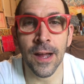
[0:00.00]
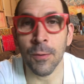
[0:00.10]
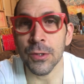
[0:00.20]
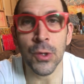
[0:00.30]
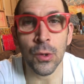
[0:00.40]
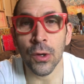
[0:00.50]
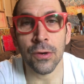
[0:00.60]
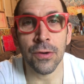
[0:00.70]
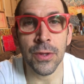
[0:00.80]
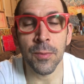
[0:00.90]
I was no
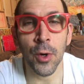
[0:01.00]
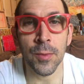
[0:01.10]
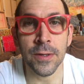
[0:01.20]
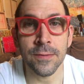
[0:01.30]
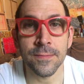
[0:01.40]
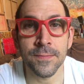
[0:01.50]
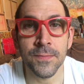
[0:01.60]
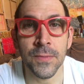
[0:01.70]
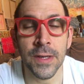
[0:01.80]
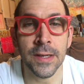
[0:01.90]
longer in the moment.
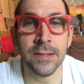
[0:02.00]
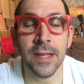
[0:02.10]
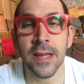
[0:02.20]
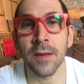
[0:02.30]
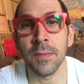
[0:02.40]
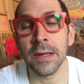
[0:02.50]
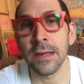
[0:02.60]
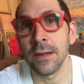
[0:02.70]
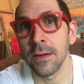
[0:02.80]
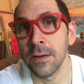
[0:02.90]
And it's taken me